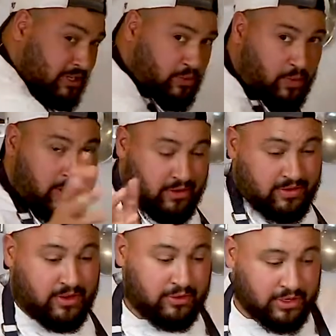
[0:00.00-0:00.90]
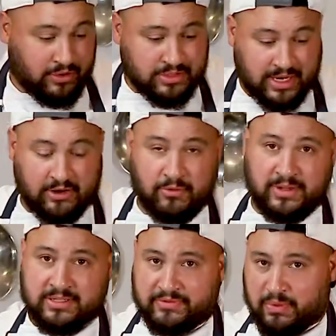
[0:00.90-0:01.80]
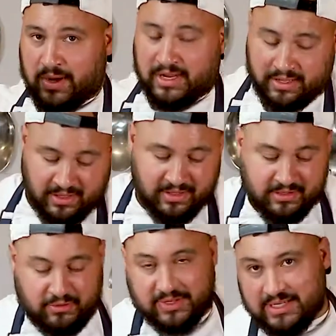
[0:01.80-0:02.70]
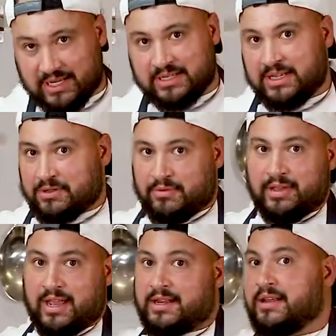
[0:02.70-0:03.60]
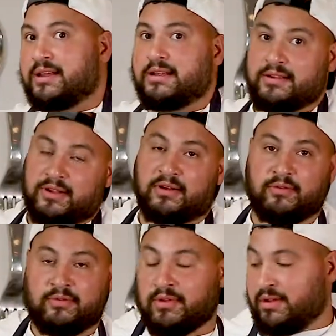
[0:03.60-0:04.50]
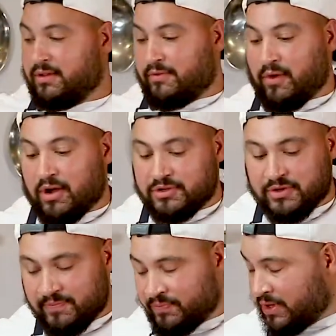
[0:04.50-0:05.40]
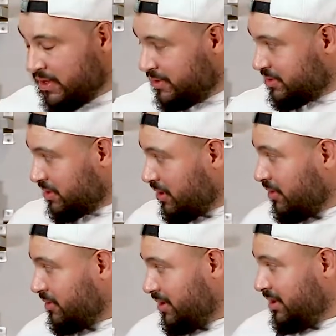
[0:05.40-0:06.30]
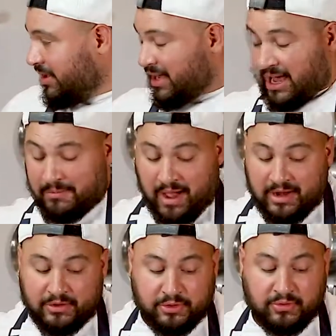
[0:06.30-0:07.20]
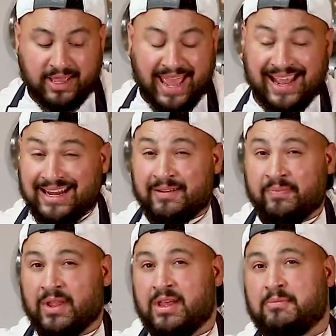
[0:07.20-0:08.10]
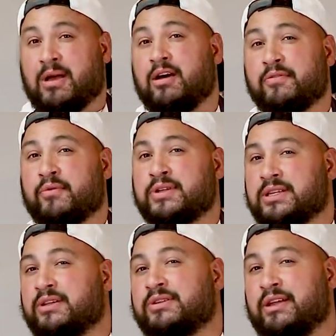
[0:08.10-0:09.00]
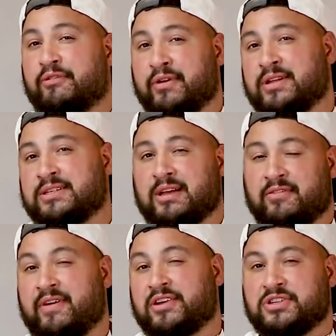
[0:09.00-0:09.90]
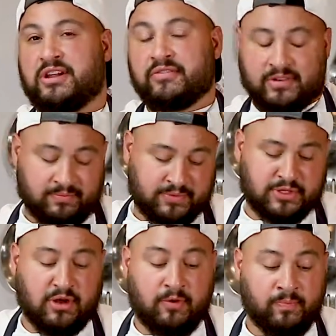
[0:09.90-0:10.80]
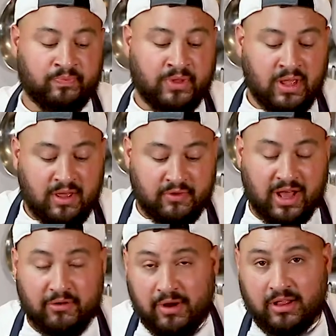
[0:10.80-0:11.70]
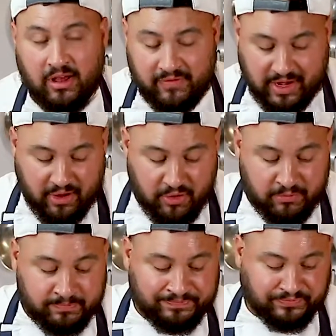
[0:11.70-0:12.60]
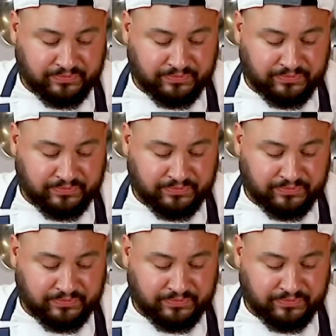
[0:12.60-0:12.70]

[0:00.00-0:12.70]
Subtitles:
a little weird. It only goes in increments of 20, 360, 380, 400. So I got mine on 380. My oven runs a little different. It's a convection oven. So you got a regular oven at home,